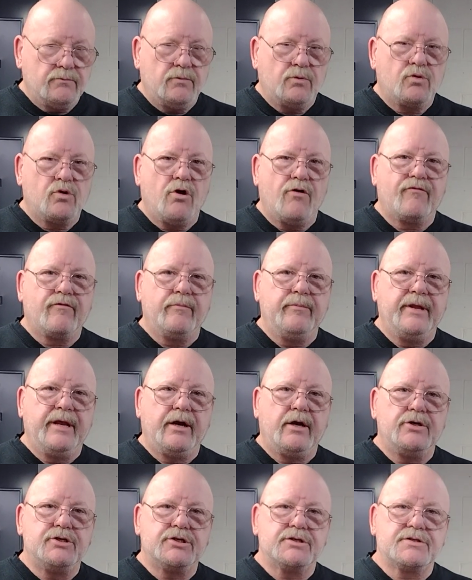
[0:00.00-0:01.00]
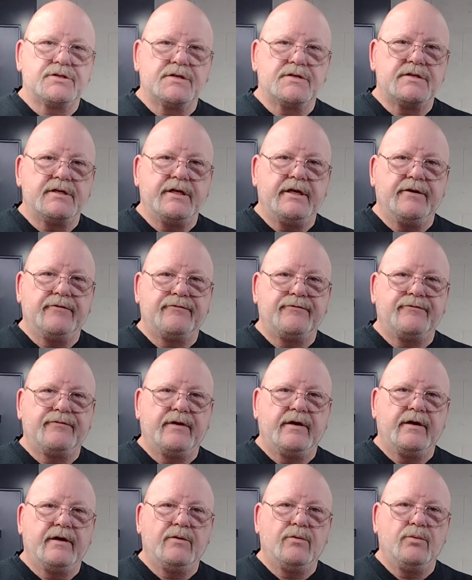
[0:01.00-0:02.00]
we'll go from there just to see if
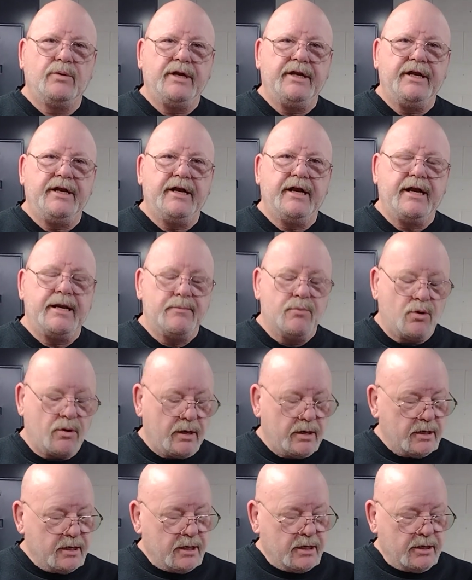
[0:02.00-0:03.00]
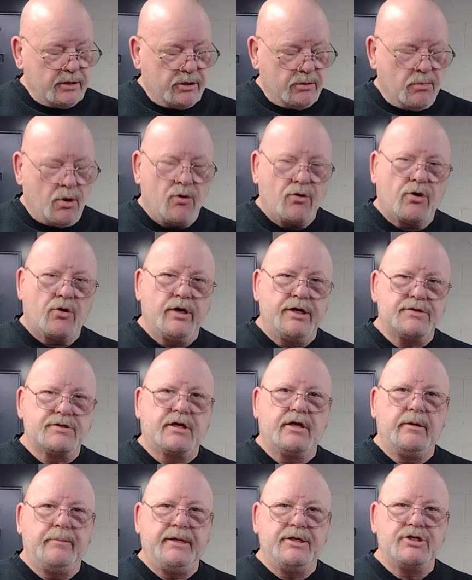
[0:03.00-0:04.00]
we need any more. The motor is
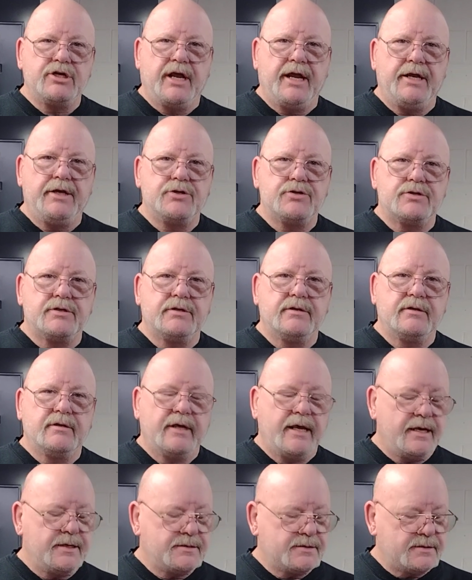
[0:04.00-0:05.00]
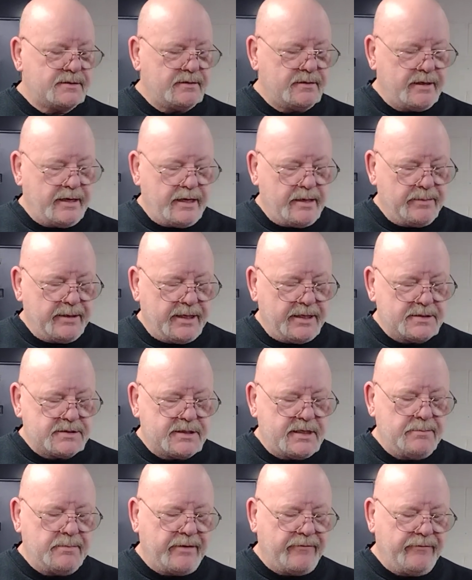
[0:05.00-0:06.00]
going to be changed. As anybody that's
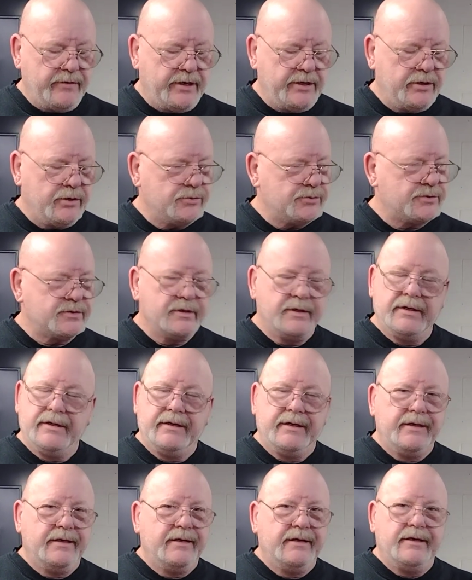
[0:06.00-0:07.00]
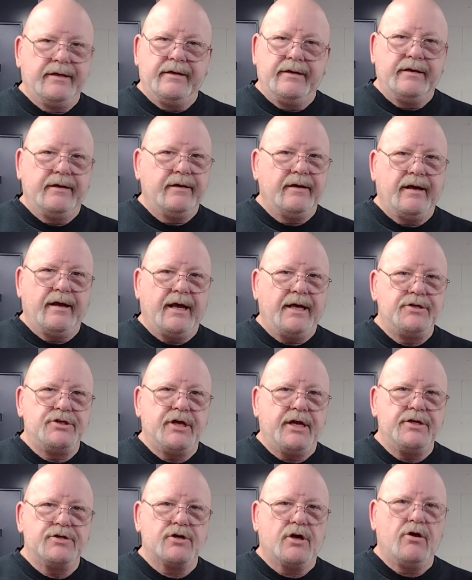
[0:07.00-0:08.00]
seen my videos, I
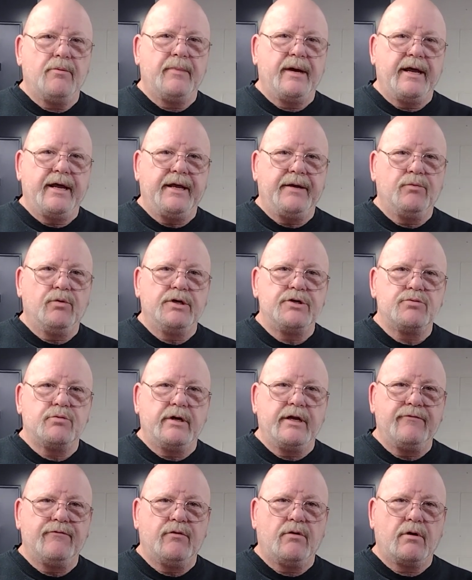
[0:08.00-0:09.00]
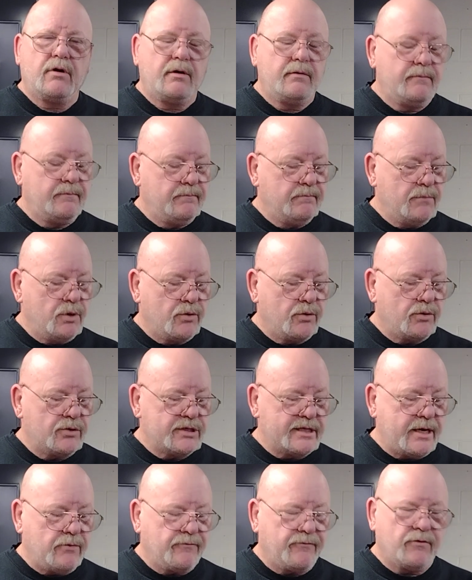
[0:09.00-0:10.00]
change all my 124
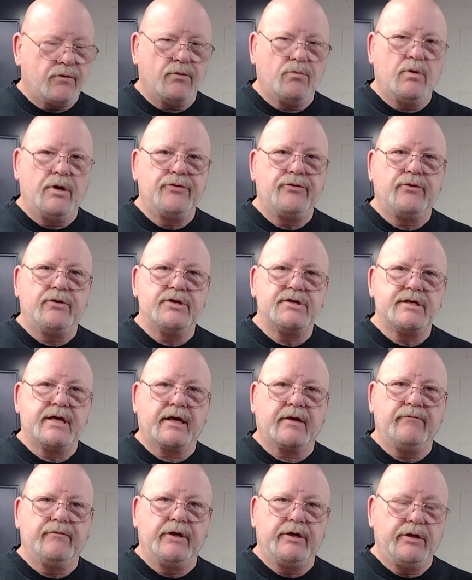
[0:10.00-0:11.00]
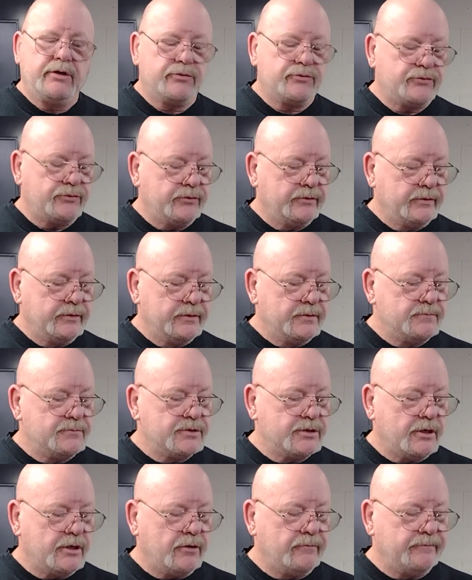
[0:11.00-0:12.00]
motors out for 132nd videos.
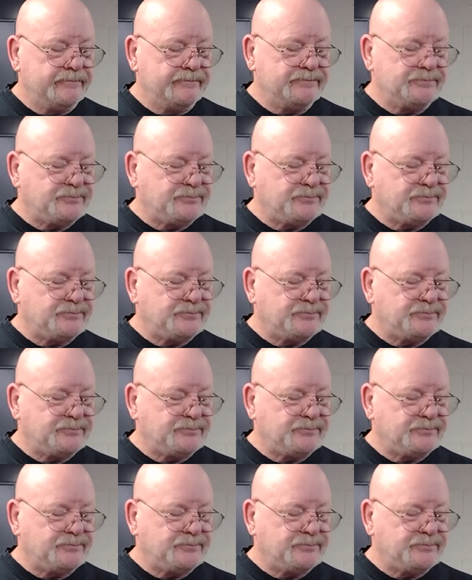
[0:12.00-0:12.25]
So